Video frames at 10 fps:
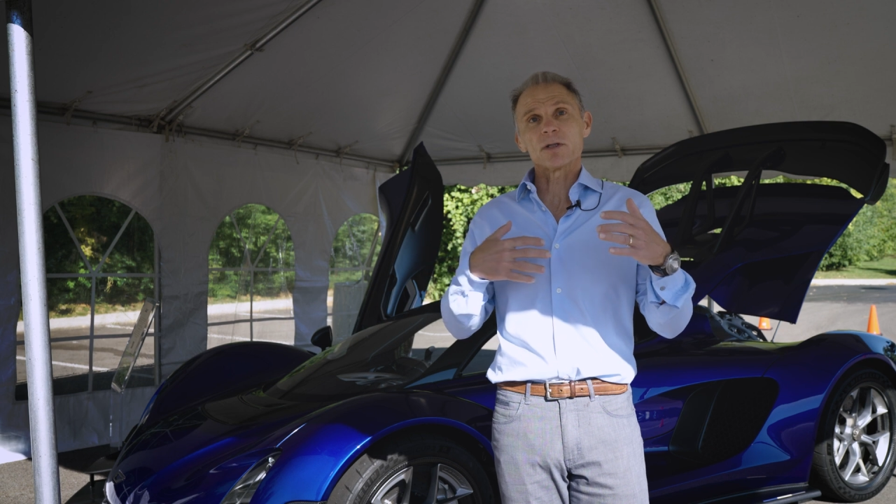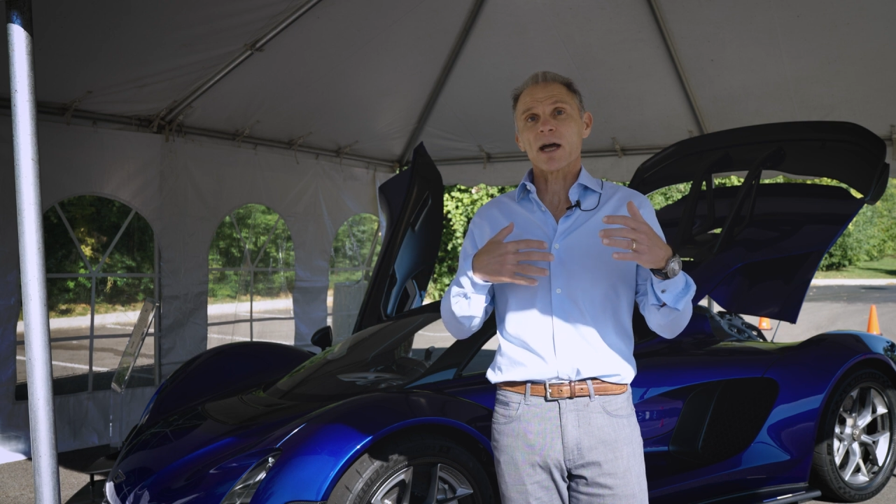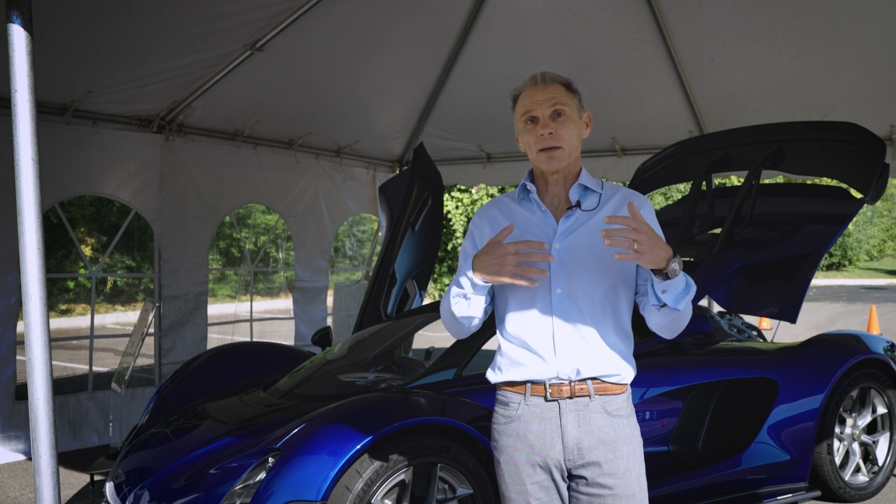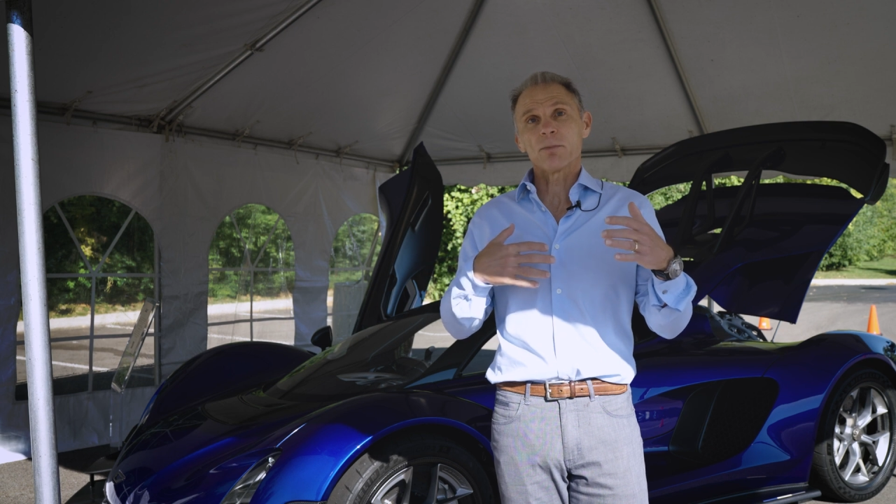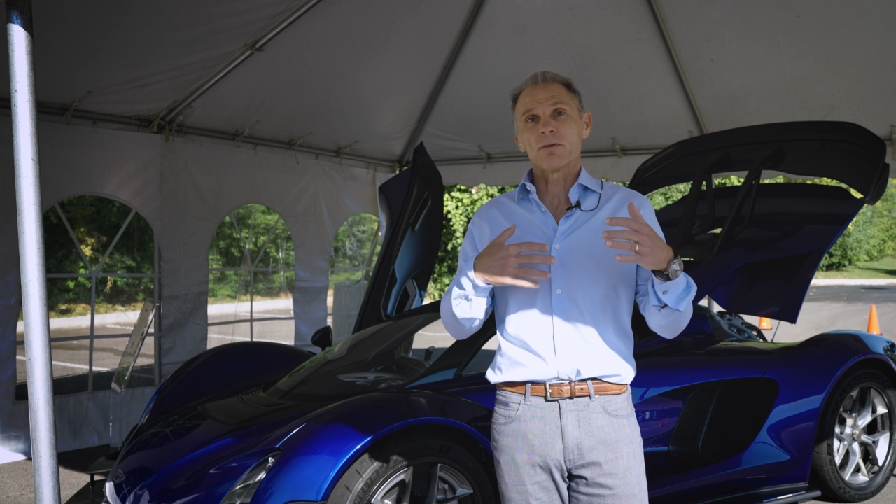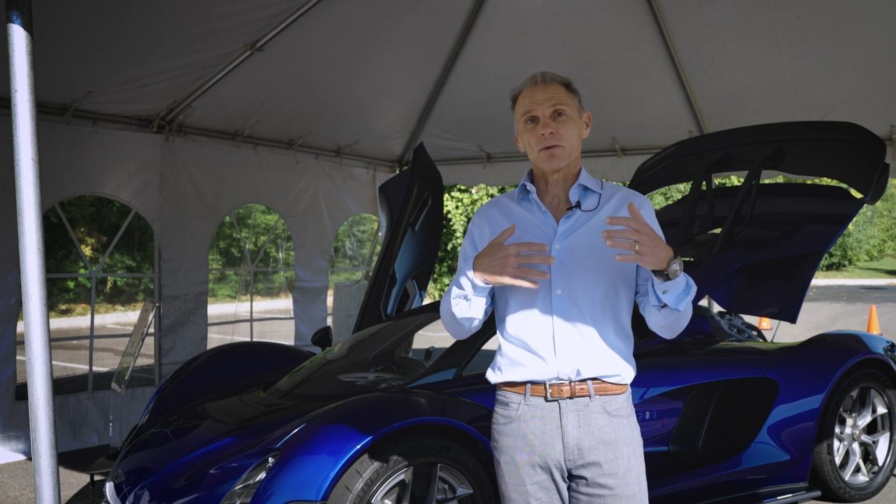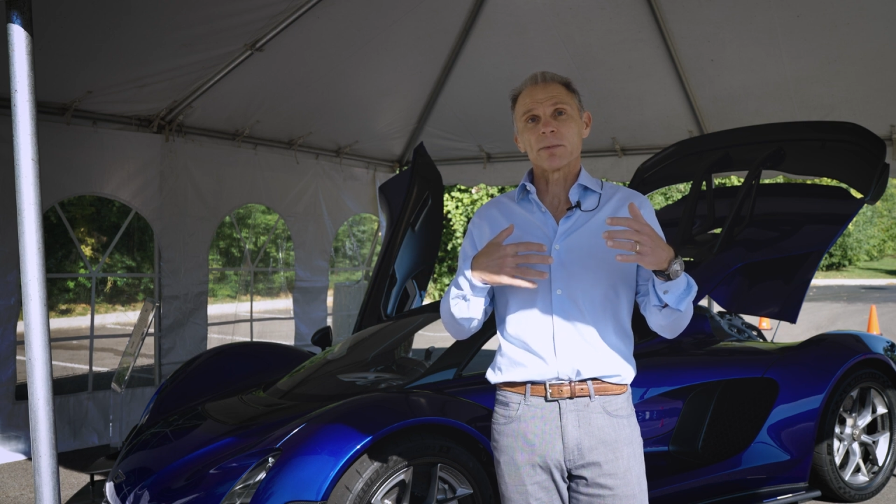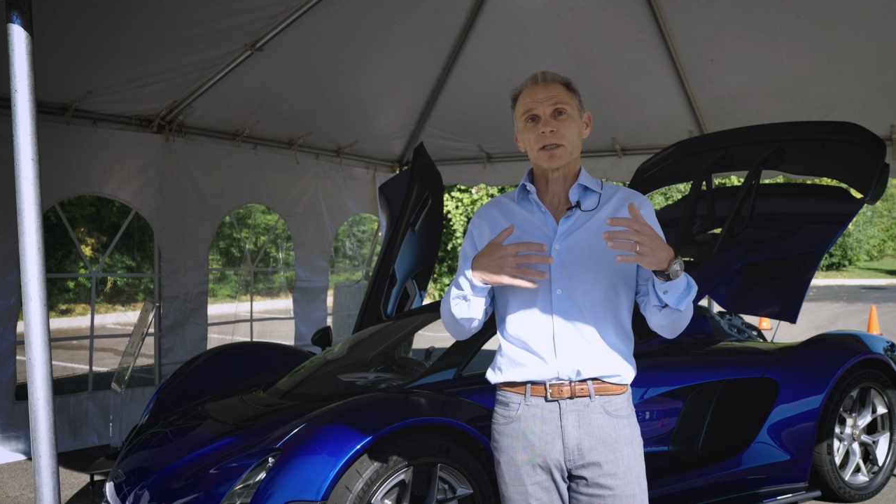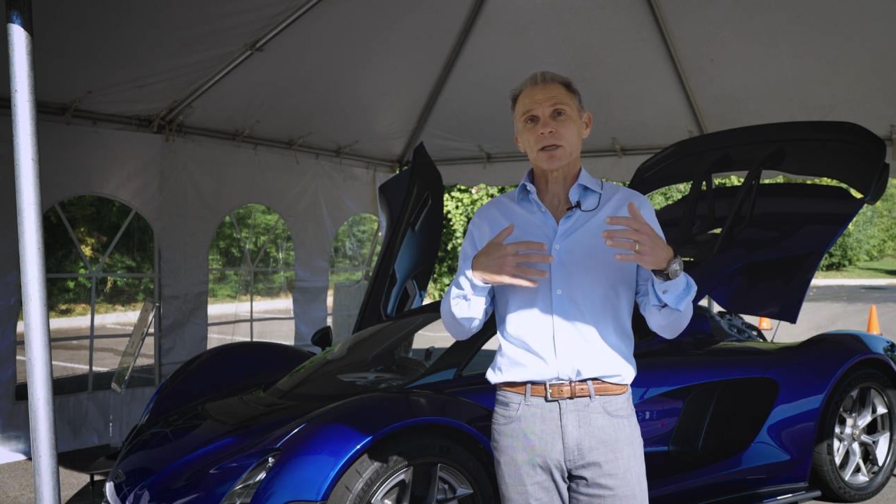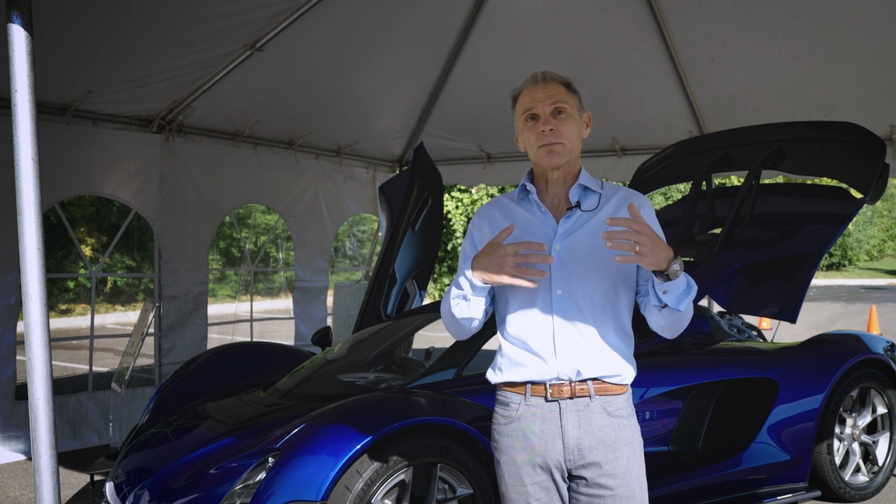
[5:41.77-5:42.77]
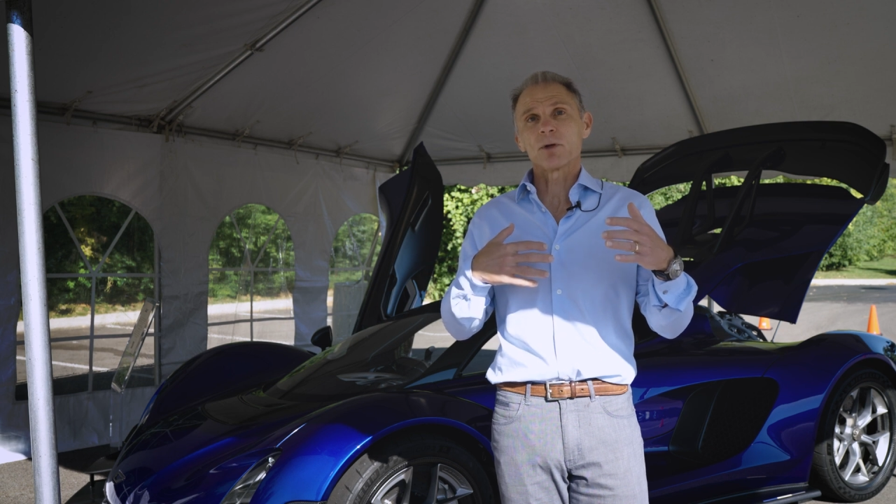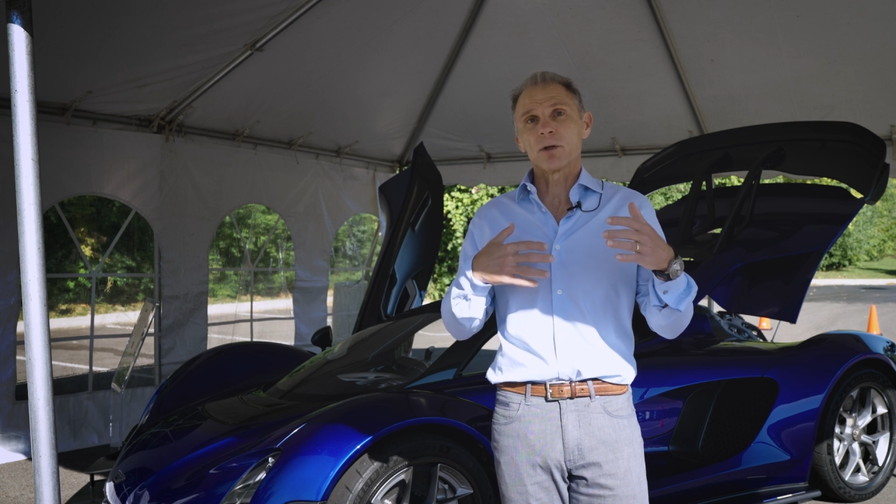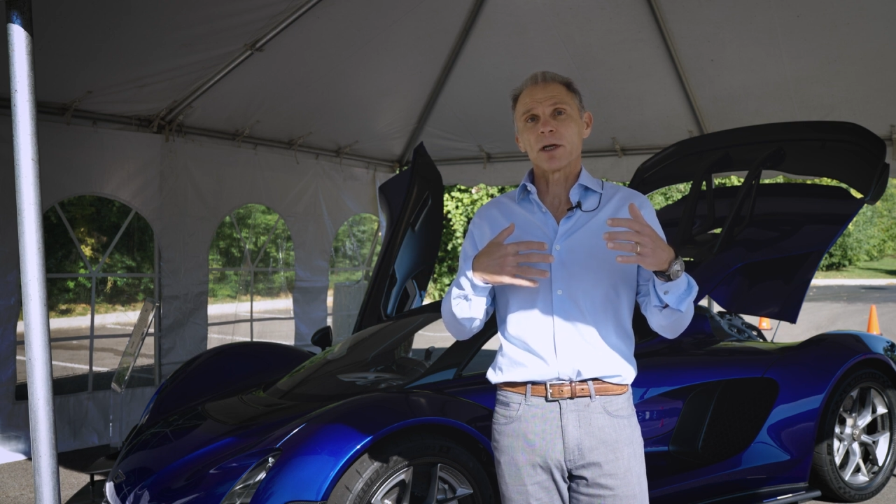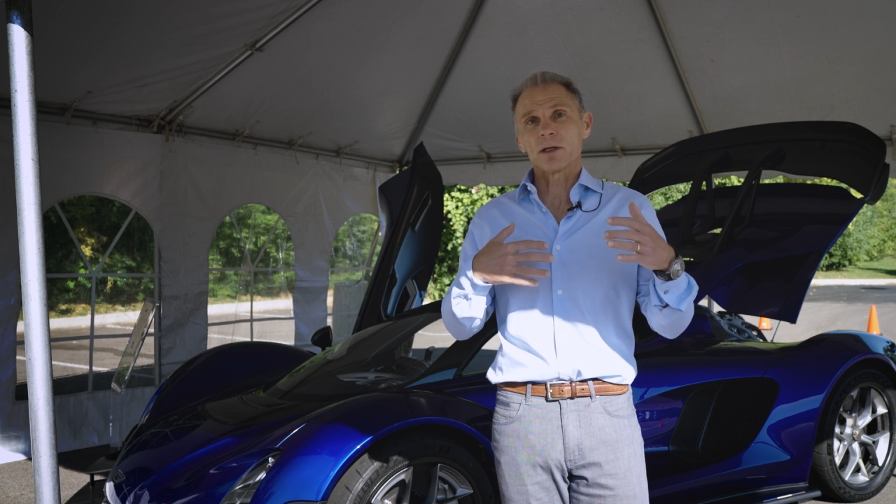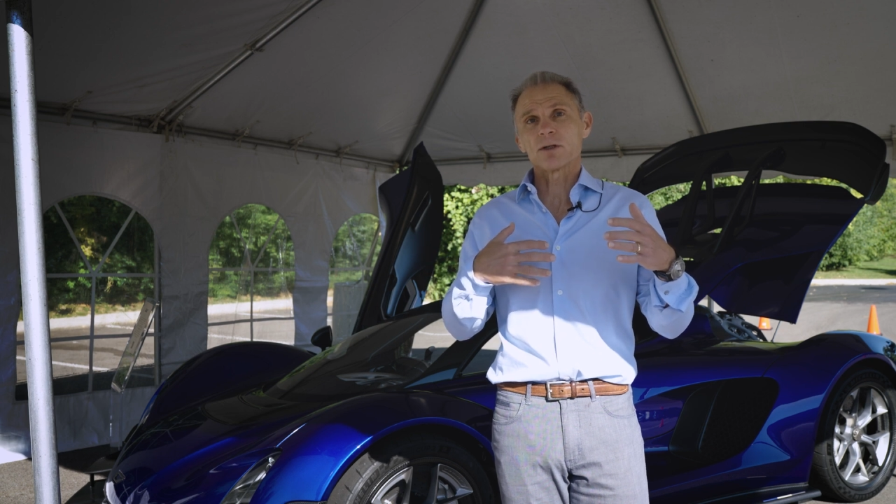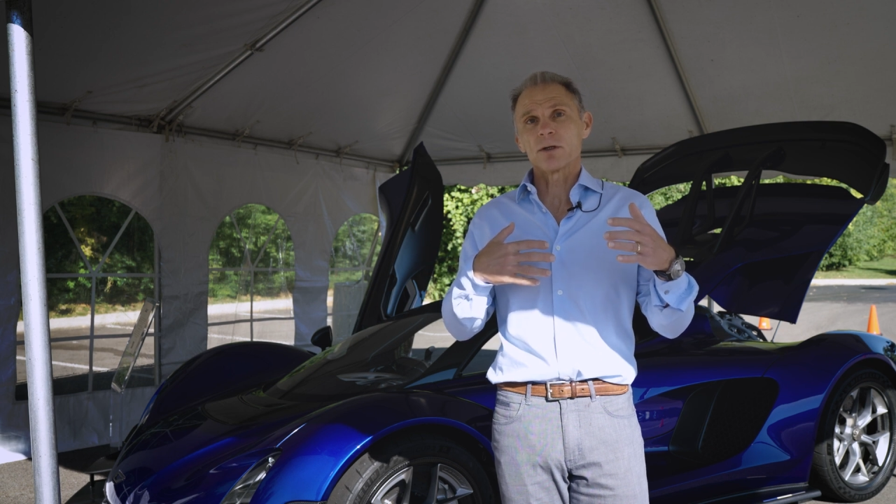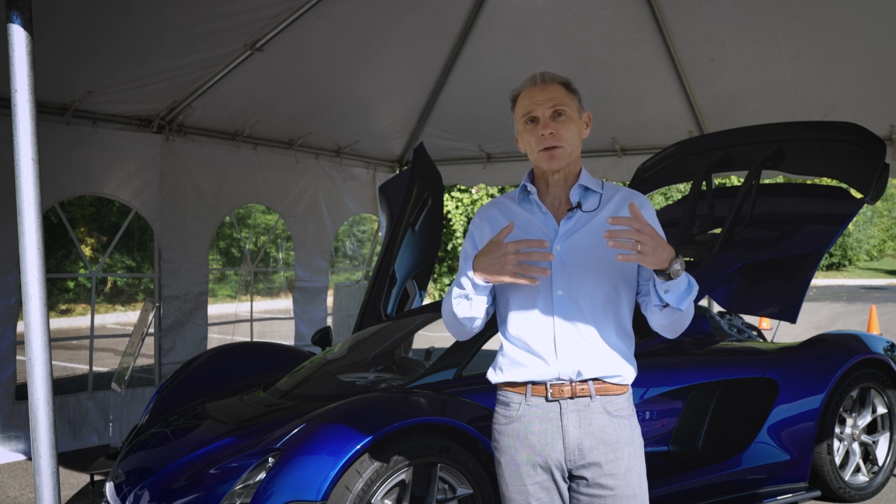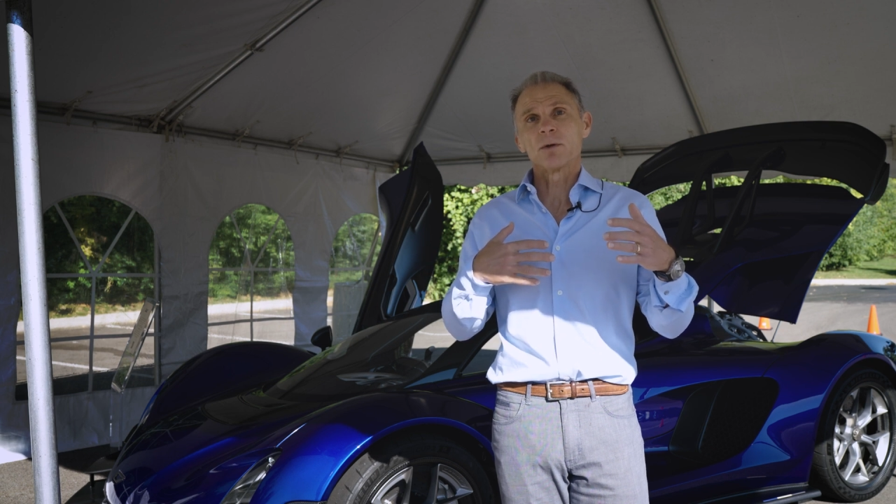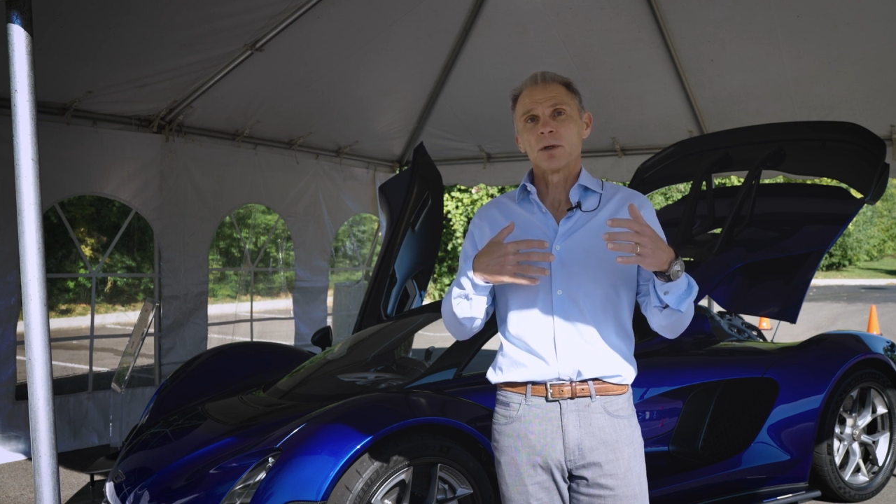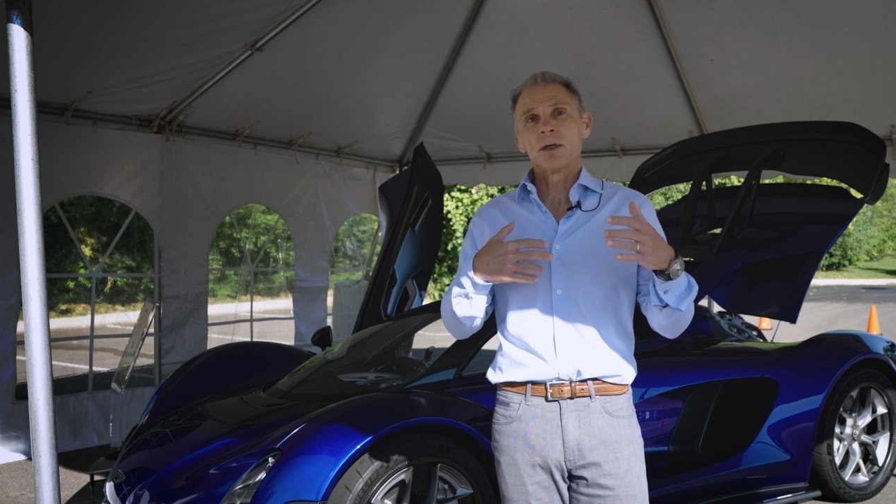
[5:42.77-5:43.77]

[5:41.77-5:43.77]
high performance computing to